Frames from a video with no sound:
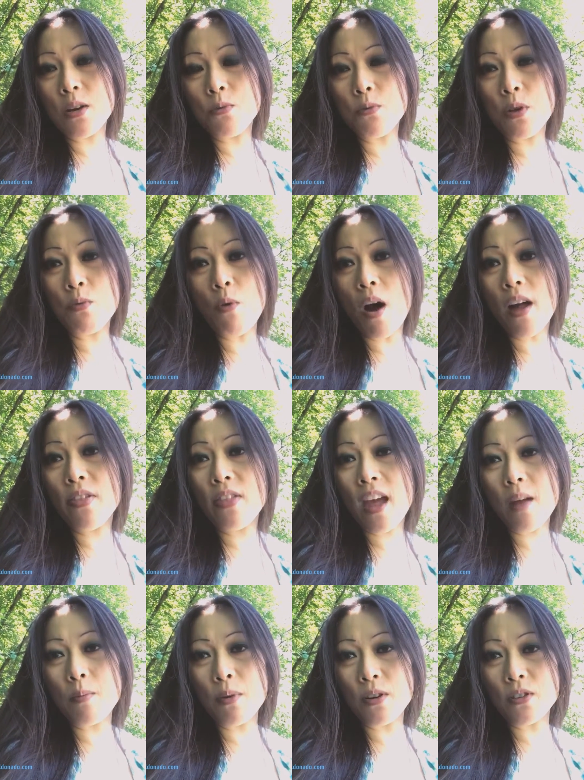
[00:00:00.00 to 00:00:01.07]
we want
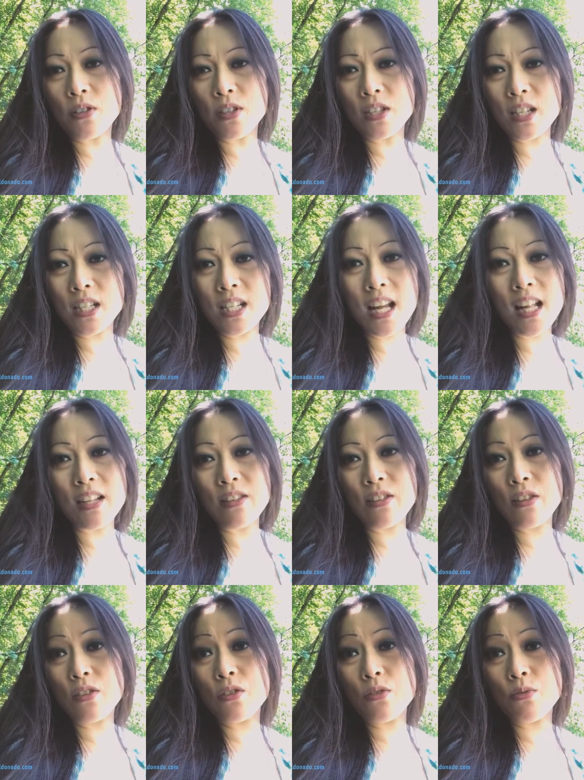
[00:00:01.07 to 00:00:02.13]
that person to tell us
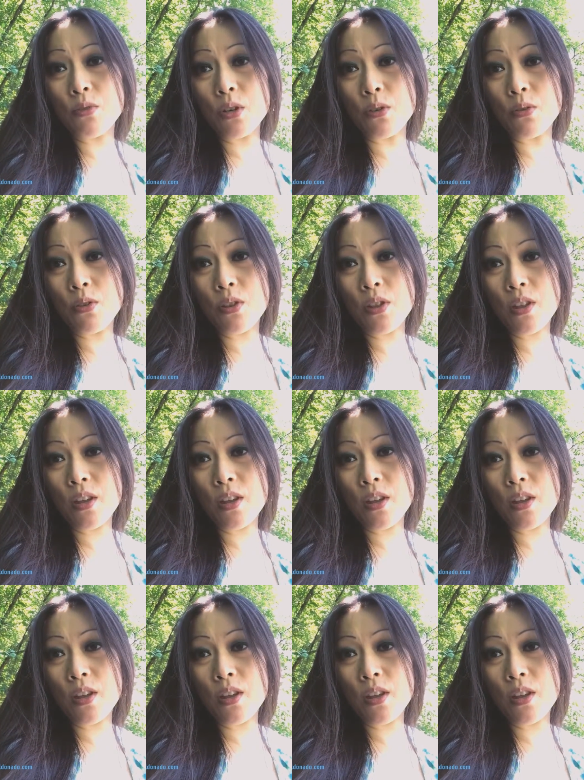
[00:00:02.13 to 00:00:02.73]
the truth.